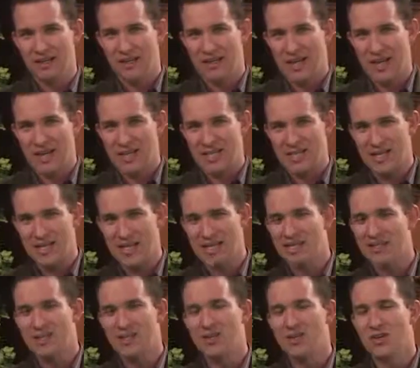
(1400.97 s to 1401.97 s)
as He
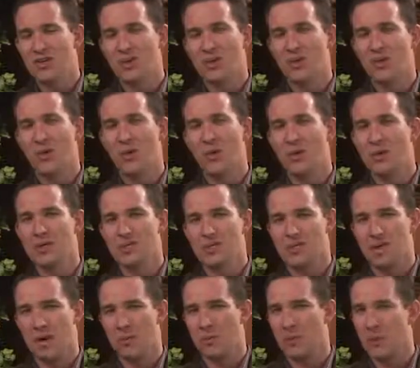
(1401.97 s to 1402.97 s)
instituted the Lord's
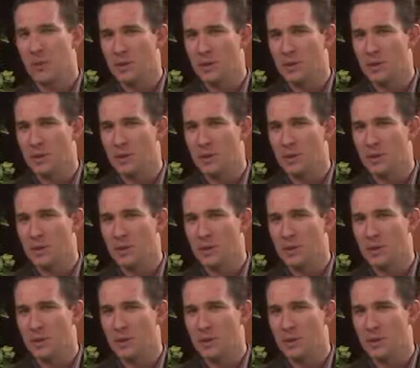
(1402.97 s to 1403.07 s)
Supper